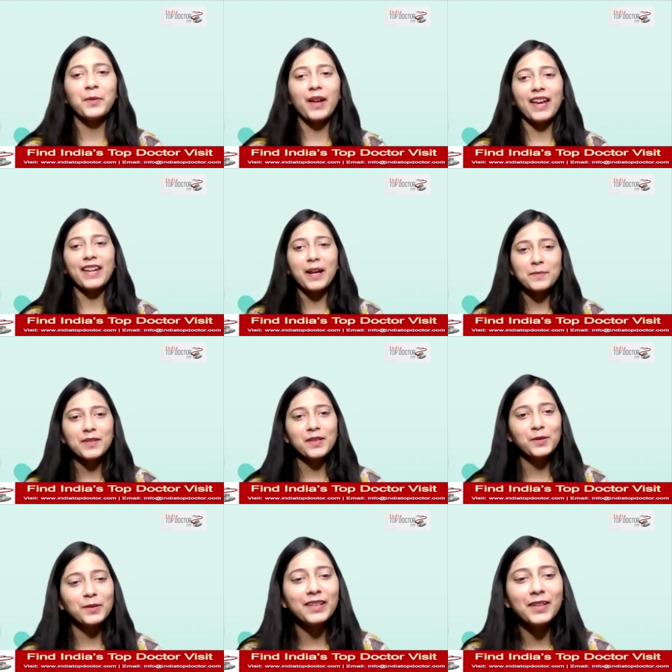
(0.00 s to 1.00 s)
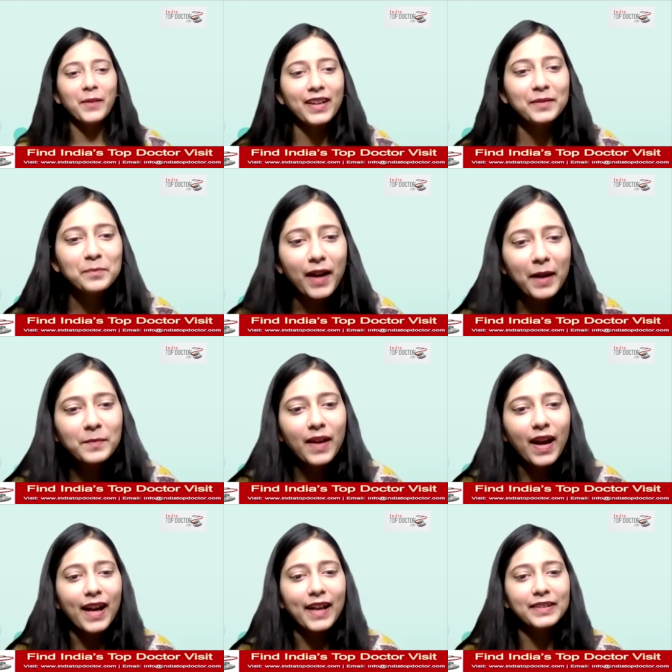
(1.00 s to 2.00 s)
Right, absolutely right, ma'am.
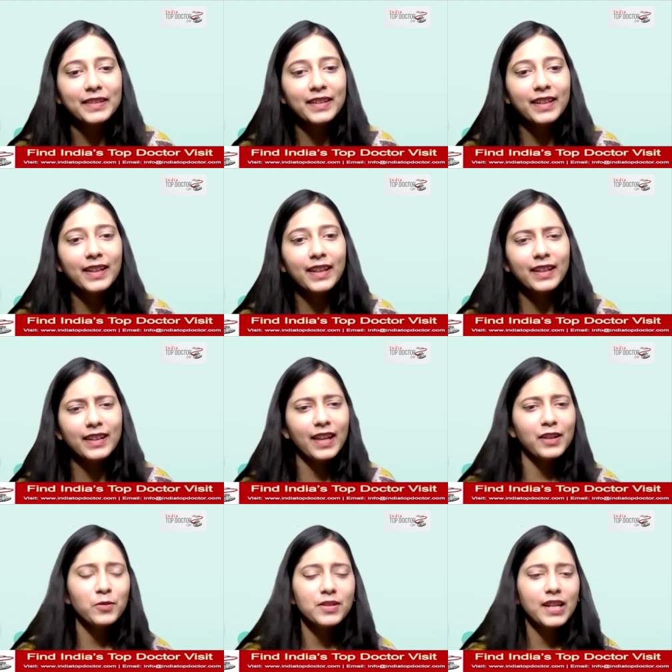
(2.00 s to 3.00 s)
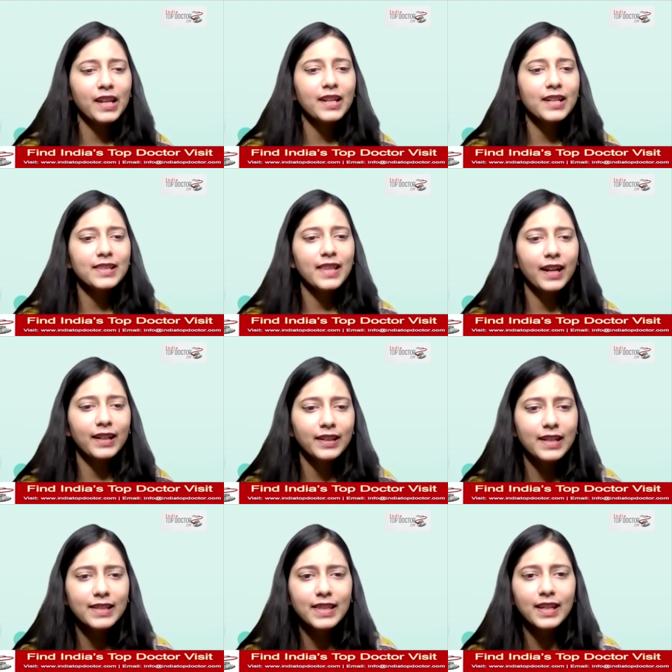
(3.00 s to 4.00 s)
And can you tell us that
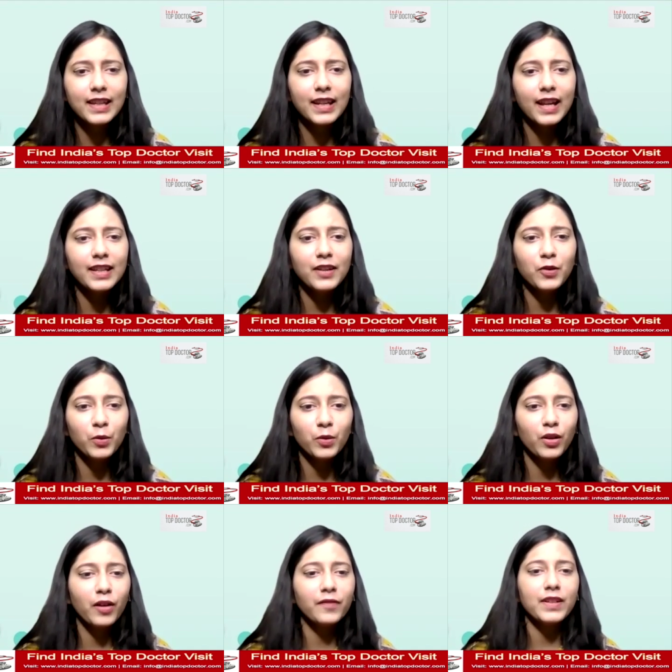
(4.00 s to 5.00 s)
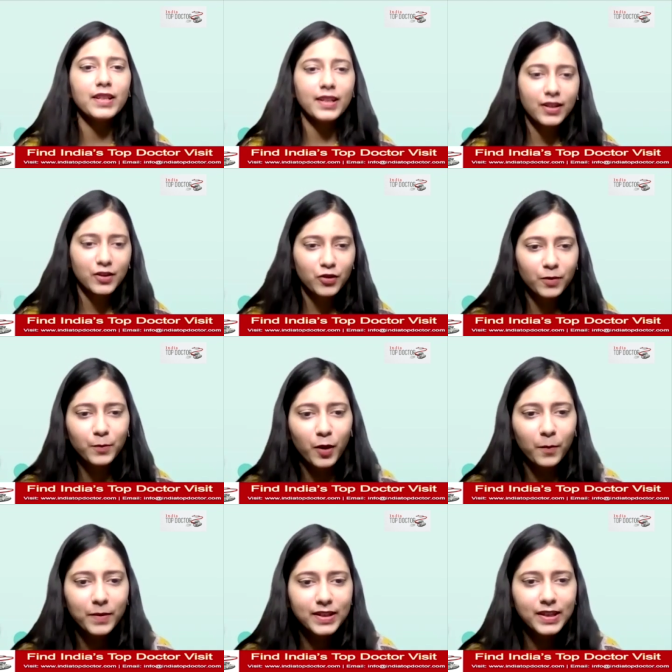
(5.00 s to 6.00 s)
is there any role of intellectual
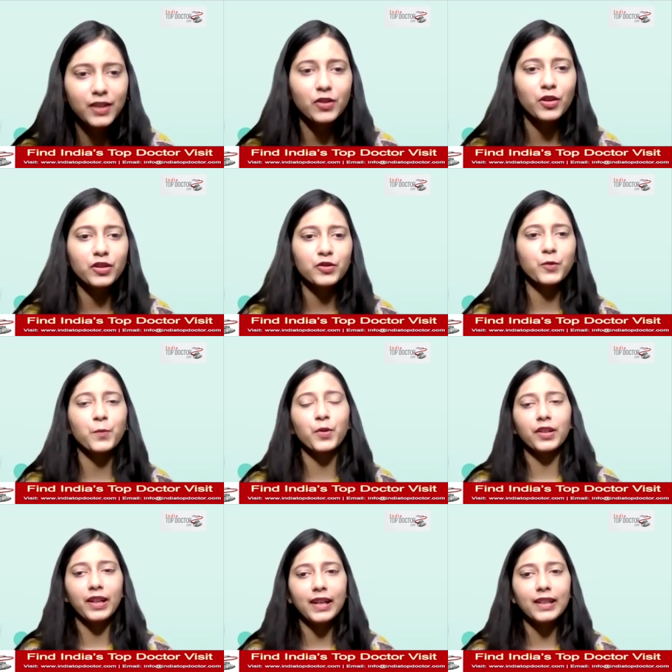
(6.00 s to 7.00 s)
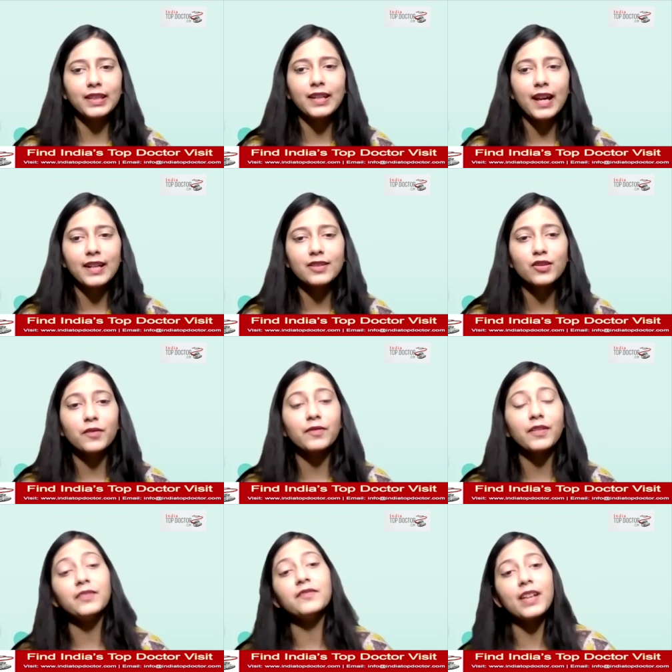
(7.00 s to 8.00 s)
property in order to protect the rights of
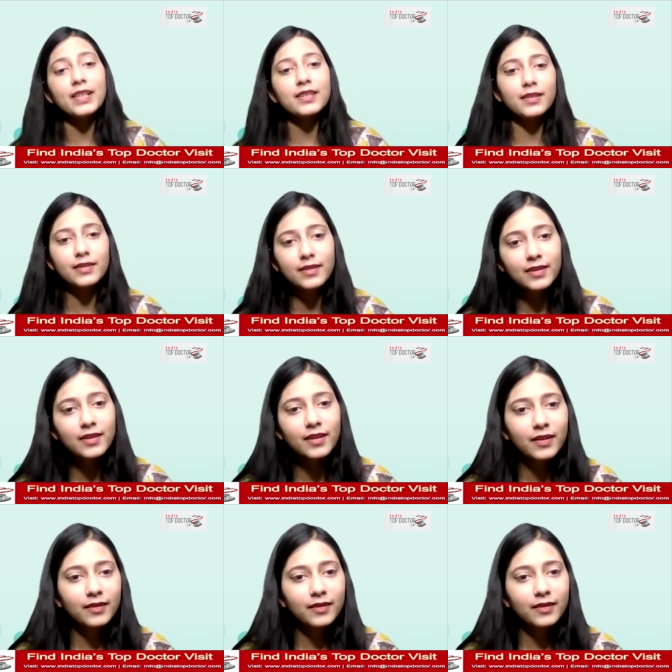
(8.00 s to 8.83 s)
investors?